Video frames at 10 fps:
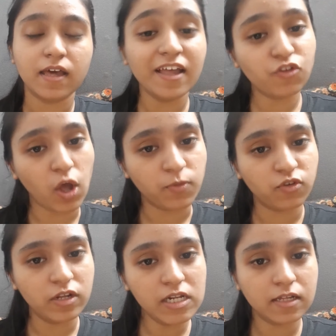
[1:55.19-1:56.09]
It's
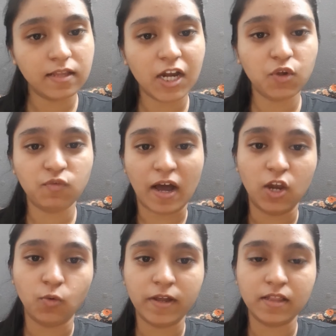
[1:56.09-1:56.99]
optional that you
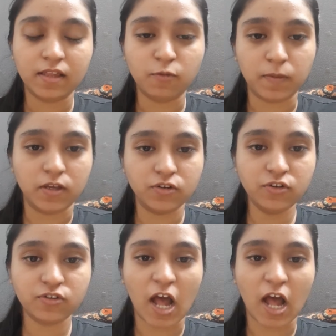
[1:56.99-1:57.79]
evaluate the speakers.